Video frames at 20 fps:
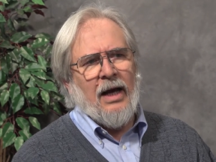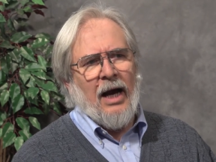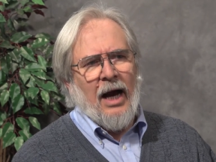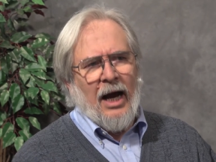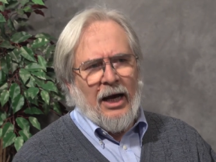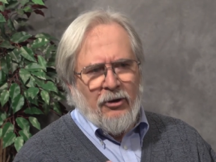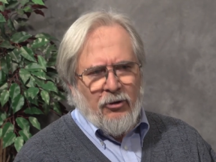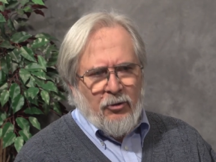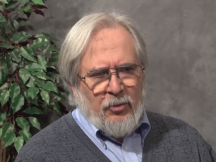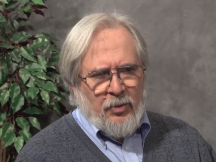
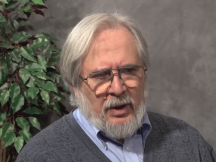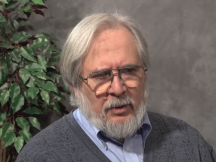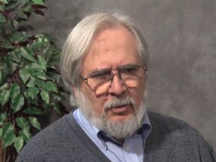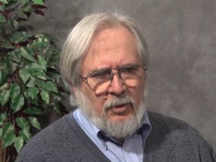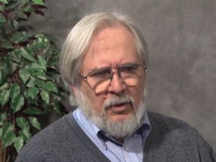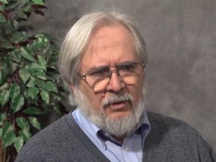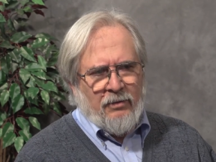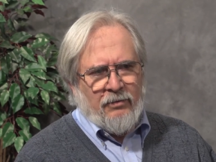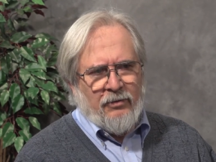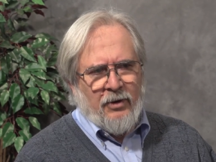Ainu
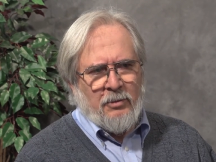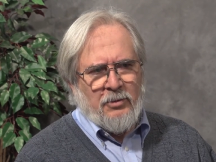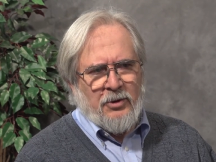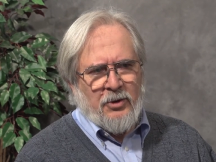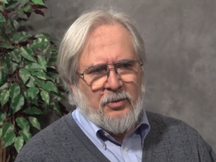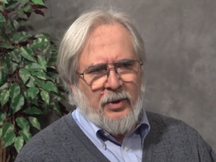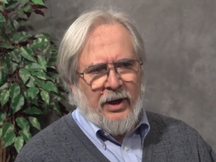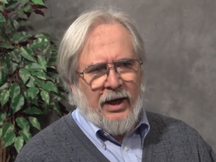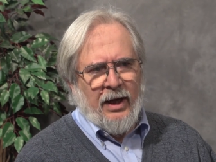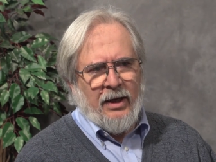people from
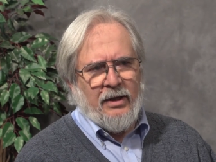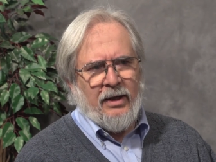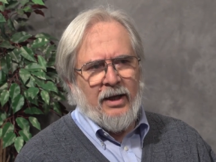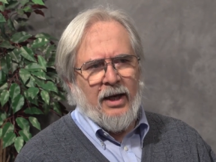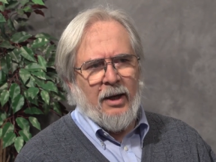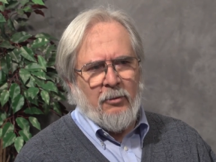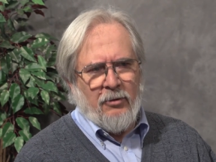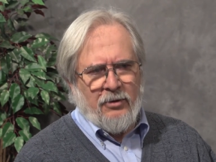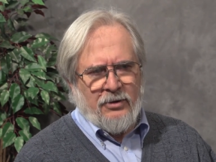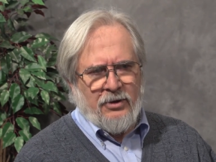Japan, the
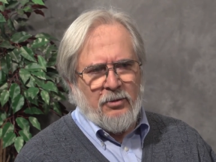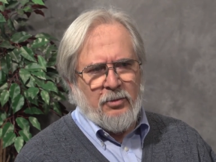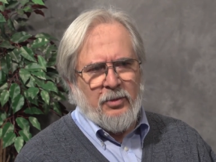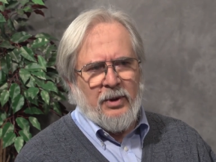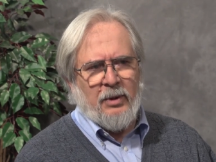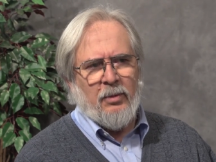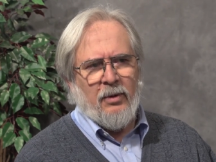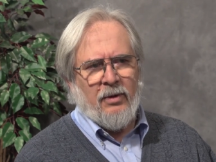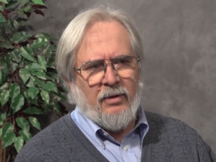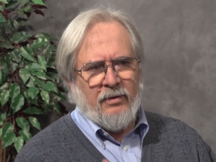Aboriginal
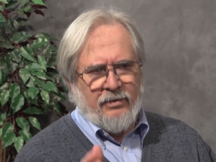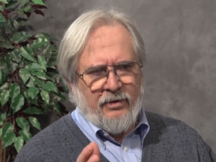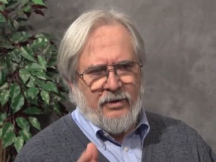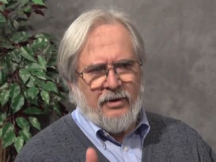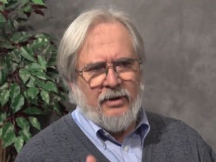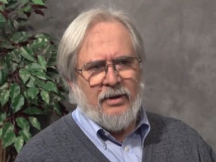people of